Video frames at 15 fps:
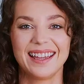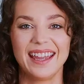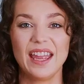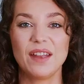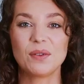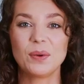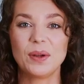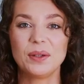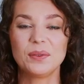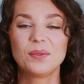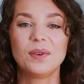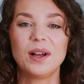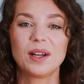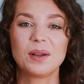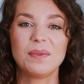Hey everyone,
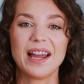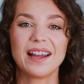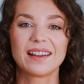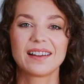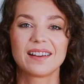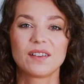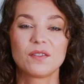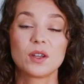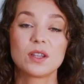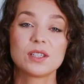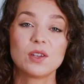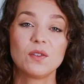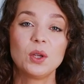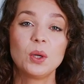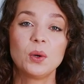welcome back. For
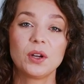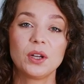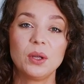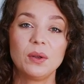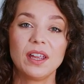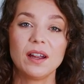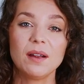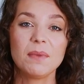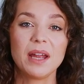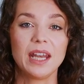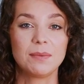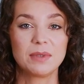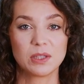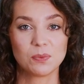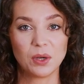those of you who are new here, my
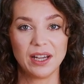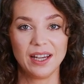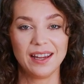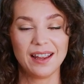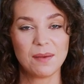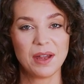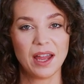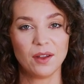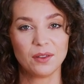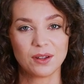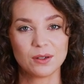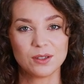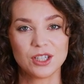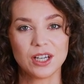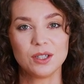name is Brittany. I'm a health
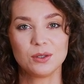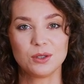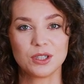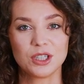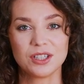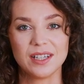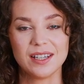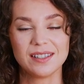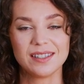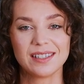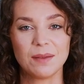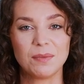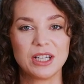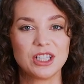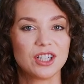coach and nutritionist,
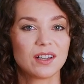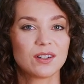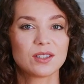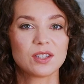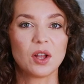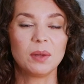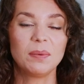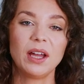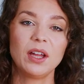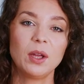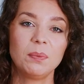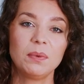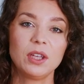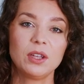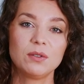and my channel is all about
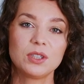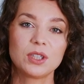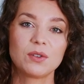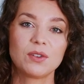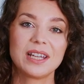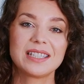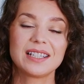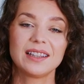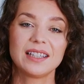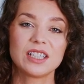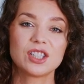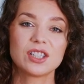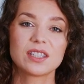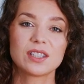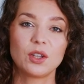helping you to create
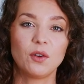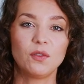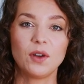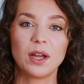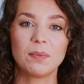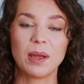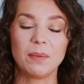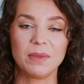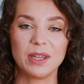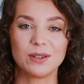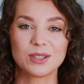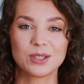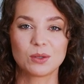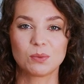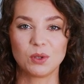delicious low FODMAP
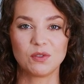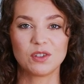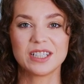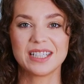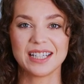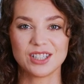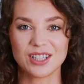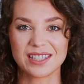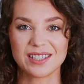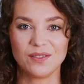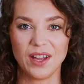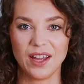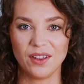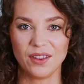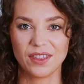meals to improve your digestive
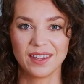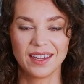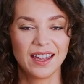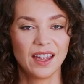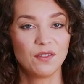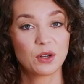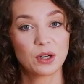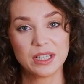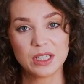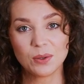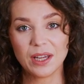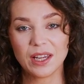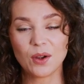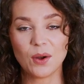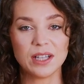health. If you're
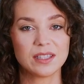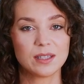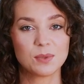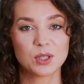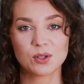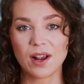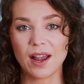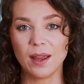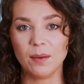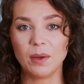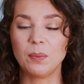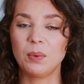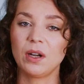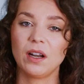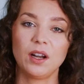into it, go ahead and subscribe.
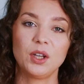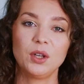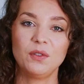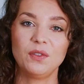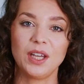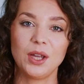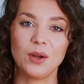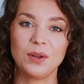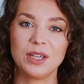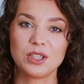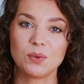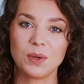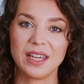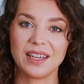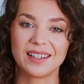I put out a new video
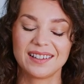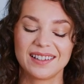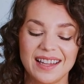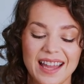each week.